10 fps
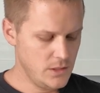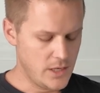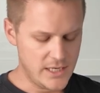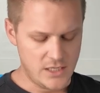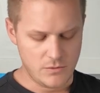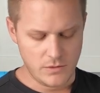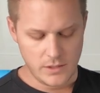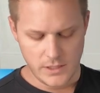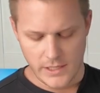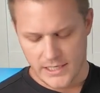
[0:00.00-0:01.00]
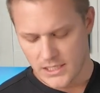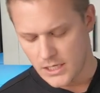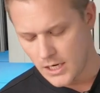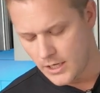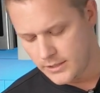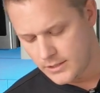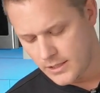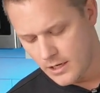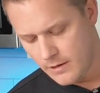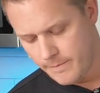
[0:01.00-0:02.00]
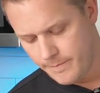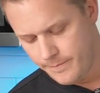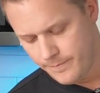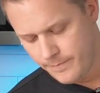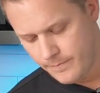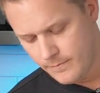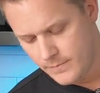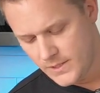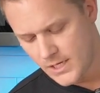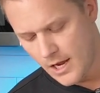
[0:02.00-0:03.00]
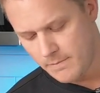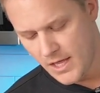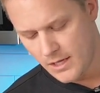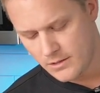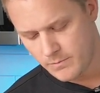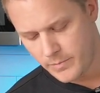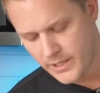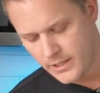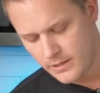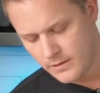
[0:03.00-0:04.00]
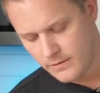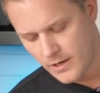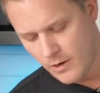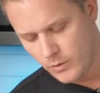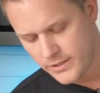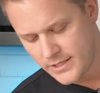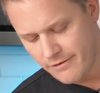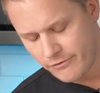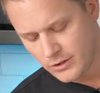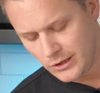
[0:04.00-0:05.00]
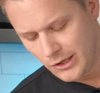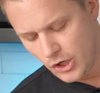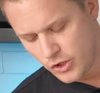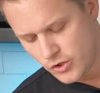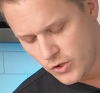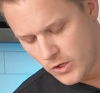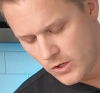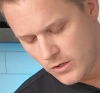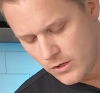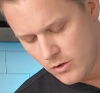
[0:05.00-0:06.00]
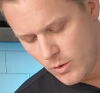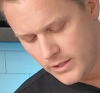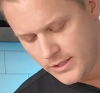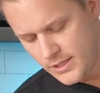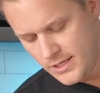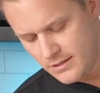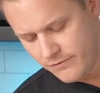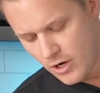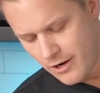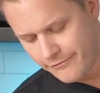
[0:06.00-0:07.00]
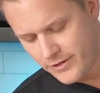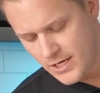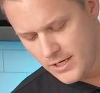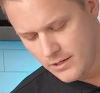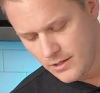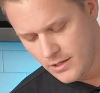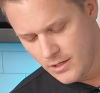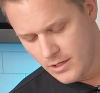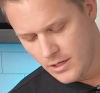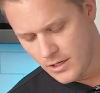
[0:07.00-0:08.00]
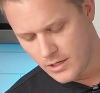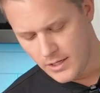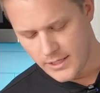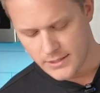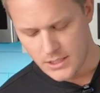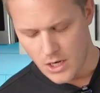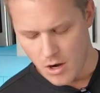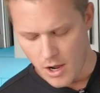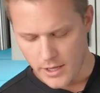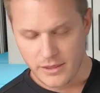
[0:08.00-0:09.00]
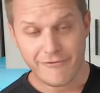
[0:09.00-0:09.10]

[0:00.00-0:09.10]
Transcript: I did not time that, but I will say for larger quantities of coffee, it's not the